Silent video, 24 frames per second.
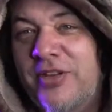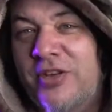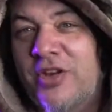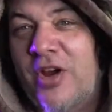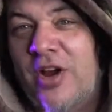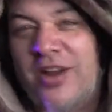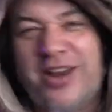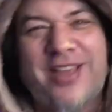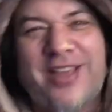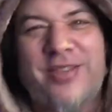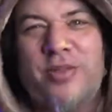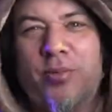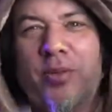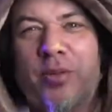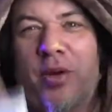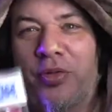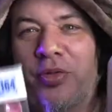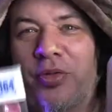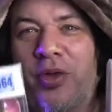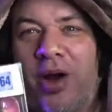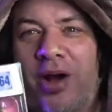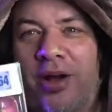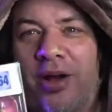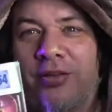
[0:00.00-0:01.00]
a dog. Yeah, they're
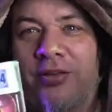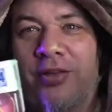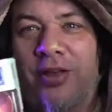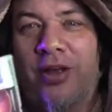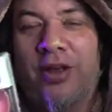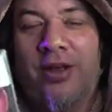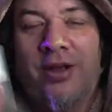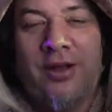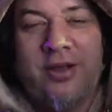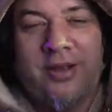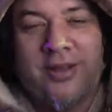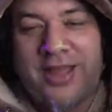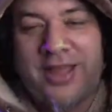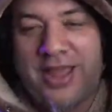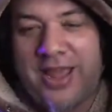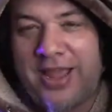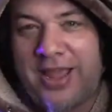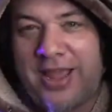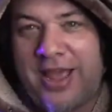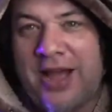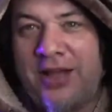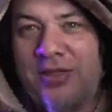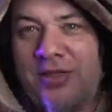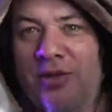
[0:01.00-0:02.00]
both dogs. They
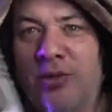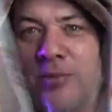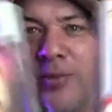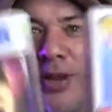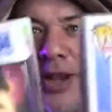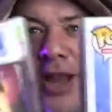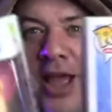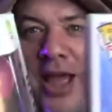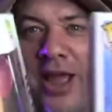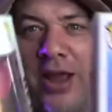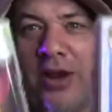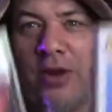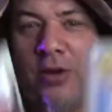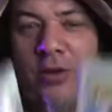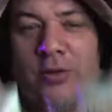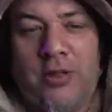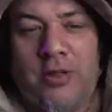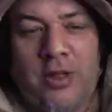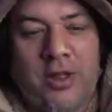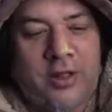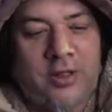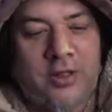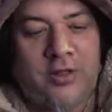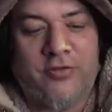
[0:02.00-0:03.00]
hang out. They're
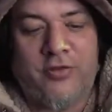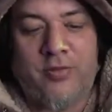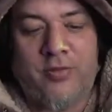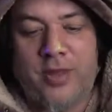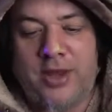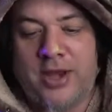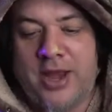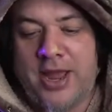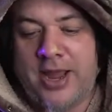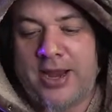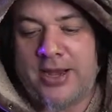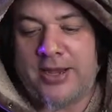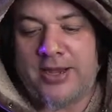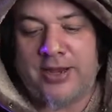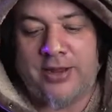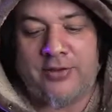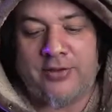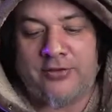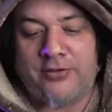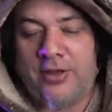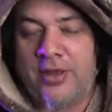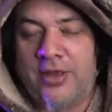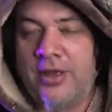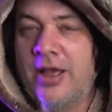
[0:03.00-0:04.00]
maniacal. They're from the
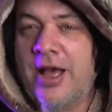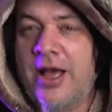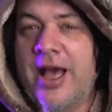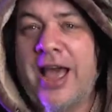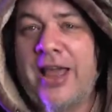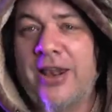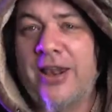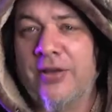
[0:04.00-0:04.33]
90s. I